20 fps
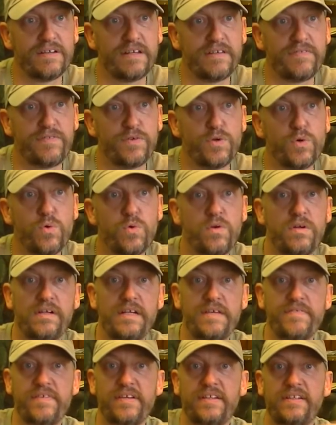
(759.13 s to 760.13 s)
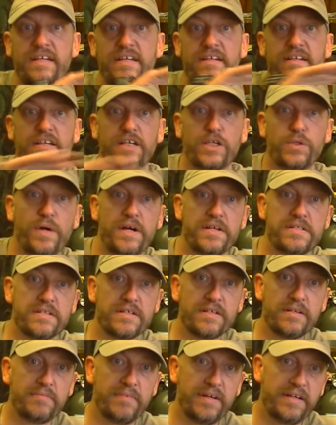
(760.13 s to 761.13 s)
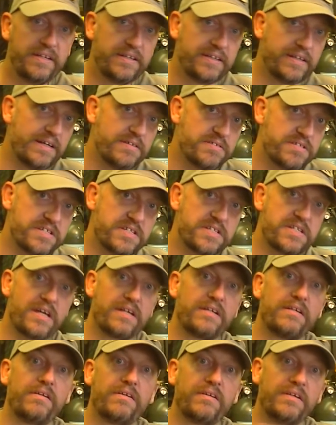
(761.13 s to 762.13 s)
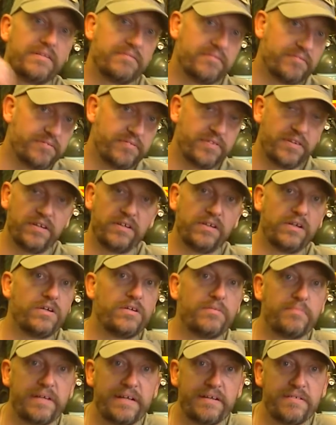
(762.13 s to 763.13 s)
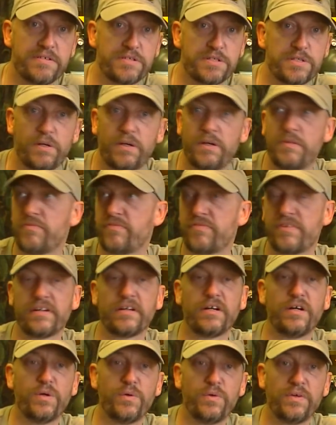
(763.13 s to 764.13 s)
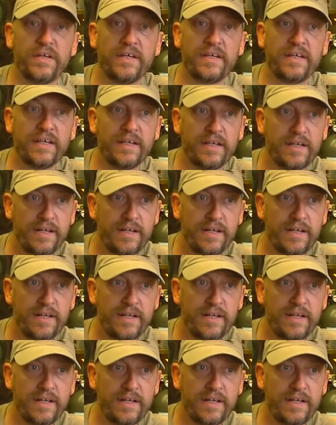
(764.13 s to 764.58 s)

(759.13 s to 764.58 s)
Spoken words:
if you're living near the equator and you get sunlight for long periods of time throughout the whole year,